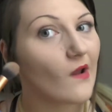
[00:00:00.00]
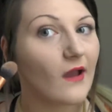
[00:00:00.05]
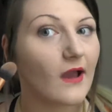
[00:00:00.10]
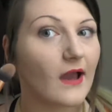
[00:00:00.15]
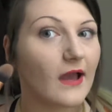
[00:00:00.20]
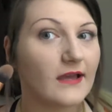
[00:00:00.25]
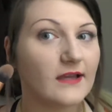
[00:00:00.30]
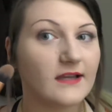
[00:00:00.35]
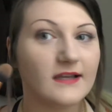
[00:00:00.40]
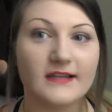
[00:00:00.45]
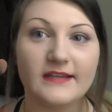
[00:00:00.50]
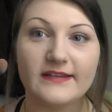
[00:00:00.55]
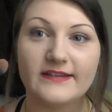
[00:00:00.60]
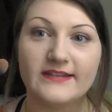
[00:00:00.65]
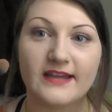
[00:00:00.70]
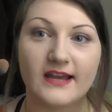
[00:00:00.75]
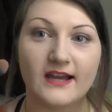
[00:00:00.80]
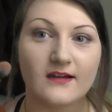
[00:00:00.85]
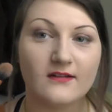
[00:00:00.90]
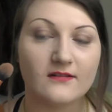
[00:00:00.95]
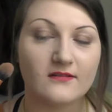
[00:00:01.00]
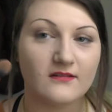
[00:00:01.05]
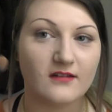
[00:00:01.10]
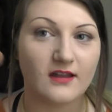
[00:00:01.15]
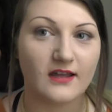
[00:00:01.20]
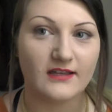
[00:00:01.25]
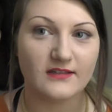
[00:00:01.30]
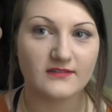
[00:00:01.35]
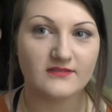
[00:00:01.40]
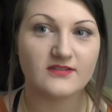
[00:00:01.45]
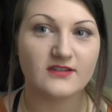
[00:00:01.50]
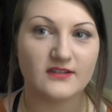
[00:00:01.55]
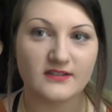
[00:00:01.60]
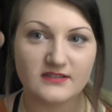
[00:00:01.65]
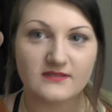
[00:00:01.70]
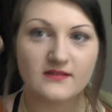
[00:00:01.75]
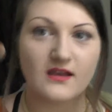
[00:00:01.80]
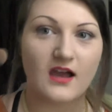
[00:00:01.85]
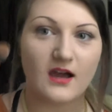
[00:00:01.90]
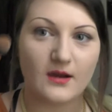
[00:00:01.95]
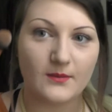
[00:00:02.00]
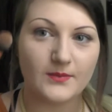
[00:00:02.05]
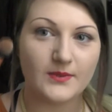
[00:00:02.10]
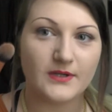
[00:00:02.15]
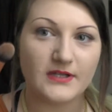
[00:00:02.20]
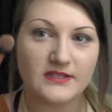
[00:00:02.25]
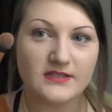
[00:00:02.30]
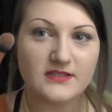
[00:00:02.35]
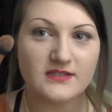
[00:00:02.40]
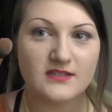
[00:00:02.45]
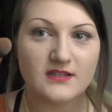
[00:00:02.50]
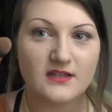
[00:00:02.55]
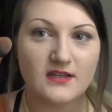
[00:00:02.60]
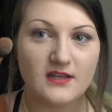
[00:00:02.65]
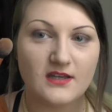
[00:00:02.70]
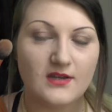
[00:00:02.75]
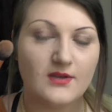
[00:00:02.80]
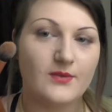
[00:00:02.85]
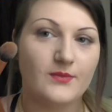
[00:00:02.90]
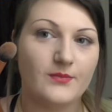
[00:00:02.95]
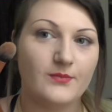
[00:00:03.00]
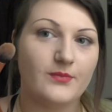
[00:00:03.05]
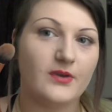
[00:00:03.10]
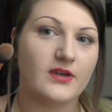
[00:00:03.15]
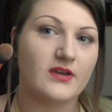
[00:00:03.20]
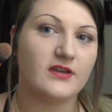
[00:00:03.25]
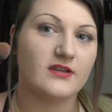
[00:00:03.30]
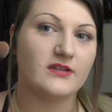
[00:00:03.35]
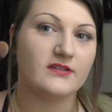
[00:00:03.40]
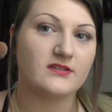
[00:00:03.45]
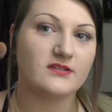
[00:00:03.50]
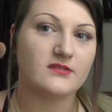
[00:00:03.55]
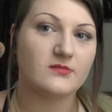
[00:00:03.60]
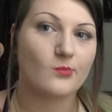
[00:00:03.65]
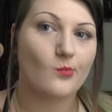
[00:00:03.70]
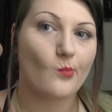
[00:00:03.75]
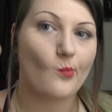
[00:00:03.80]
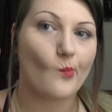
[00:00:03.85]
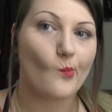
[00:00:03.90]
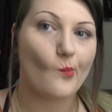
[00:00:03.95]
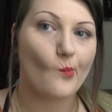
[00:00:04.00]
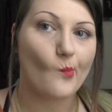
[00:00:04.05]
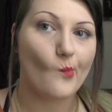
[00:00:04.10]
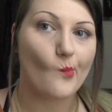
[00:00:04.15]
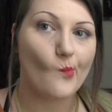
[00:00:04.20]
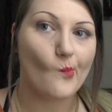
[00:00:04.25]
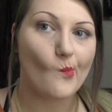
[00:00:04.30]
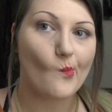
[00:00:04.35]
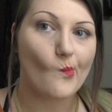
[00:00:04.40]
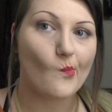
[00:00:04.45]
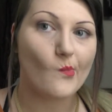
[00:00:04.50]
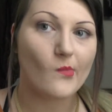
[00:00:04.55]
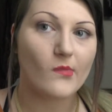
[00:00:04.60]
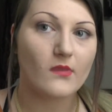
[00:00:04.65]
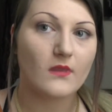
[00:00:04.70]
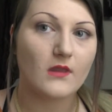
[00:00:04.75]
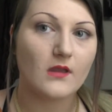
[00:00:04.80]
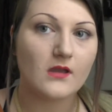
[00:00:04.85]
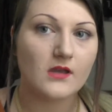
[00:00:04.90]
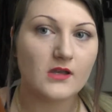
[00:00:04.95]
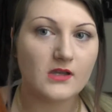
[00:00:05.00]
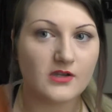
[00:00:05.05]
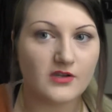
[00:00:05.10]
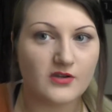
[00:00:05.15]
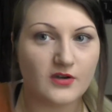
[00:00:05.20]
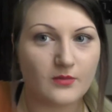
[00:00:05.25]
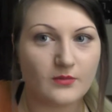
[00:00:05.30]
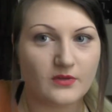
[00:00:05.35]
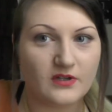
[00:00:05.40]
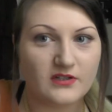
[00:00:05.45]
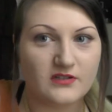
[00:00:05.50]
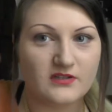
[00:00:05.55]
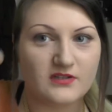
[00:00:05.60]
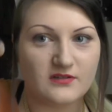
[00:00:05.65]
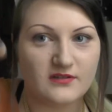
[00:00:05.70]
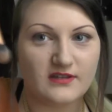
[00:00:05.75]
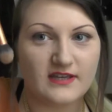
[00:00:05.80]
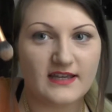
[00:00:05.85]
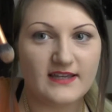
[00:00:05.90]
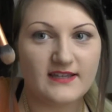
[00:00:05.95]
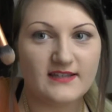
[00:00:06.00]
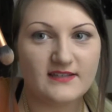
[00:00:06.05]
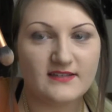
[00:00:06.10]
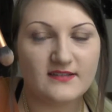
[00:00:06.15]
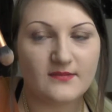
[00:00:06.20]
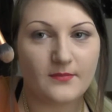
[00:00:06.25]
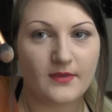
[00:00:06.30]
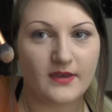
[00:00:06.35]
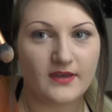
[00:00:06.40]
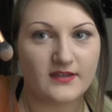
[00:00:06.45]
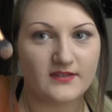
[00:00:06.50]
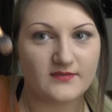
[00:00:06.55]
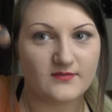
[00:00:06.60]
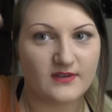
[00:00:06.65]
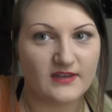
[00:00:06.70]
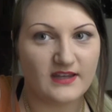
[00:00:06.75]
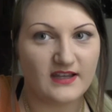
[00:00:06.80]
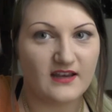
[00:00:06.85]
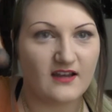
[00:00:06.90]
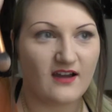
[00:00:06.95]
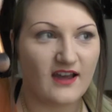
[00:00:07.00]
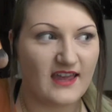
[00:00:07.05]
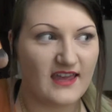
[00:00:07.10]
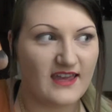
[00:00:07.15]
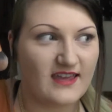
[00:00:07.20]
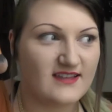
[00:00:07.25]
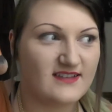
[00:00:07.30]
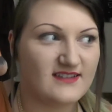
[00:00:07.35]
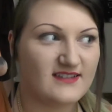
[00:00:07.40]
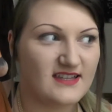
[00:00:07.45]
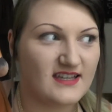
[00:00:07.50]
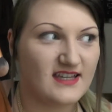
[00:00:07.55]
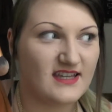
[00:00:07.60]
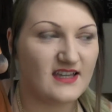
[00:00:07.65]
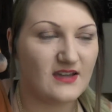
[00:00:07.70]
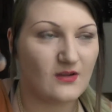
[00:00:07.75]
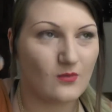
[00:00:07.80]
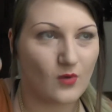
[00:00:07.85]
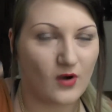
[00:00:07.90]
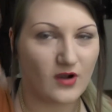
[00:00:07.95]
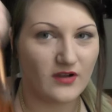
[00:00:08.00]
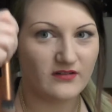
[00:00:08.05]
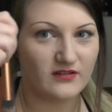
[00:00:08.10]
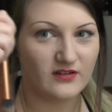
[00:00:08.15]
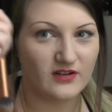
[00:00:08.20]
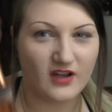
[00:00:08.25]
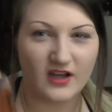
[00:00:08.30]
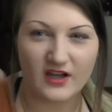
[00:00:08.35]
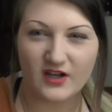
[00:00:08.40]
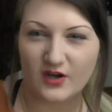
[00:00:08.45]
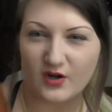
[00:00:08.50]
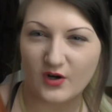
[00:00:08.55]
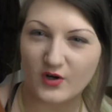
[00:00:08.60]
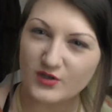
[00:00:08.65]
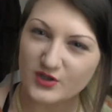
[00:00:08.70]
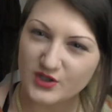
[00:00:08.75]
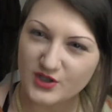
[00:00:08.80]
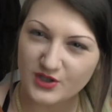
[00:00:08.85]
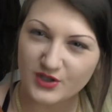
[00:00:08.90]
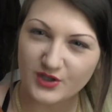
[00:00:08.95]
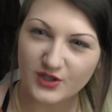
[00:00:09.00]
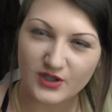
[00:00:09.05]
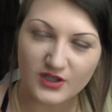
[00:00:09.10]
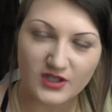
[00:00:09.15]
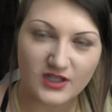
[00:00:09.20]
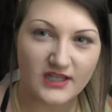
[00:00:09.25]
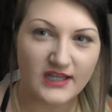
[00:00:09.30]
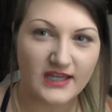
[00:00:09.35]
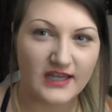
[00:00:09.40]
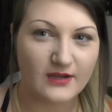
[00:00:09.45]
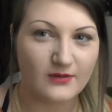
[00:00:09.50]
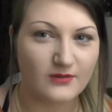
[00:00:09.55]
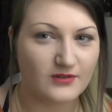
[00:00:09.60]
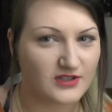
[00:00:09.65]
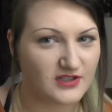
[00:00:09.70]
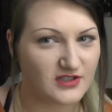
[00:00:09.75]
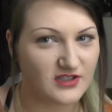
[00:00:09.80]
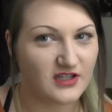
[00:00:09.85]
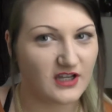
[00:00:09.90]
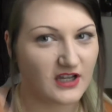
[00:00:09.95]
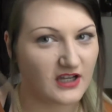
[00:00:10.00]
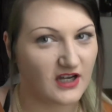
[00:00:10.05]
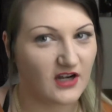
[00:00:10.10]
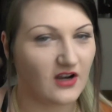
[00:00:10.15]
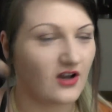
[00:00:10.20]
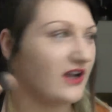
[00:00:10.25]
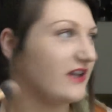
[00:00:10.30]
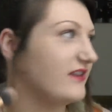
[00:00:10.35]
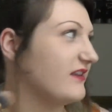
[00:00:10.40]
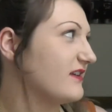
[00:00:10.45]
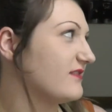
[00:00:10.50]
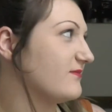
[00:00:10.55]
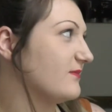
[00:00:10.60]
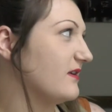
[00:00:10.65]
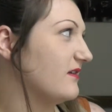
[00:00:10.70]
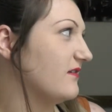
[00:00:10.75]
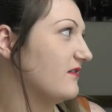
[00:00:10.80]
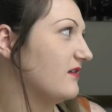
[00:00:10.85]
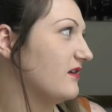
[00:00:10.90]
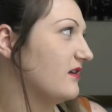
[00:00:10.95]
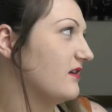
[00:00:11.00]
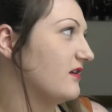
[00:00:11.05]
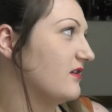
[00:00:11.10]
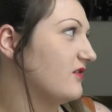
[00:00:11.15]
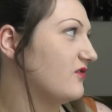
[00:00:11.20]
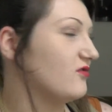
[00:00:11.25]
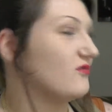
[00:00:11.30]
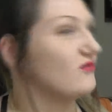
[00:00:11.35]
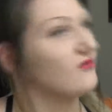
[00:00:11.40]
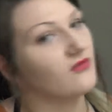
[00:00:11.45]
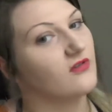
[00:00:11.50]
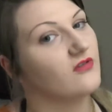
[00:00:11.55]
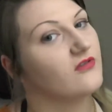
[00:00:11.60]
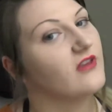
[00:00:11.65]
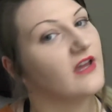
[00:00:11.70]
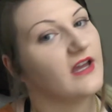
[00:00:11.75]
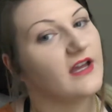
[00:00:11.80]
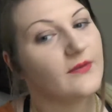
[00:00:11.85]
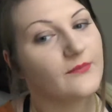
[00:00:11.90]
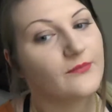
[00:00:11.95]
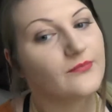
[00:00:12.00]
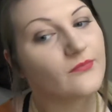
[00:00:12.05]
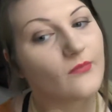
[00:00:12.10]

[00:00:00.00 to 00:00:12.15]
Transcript: angle it down like so it's upwards, because you don't want to do this, because when the light hits it, it won't look like a contour, it will just look like a line that's been drawn on there.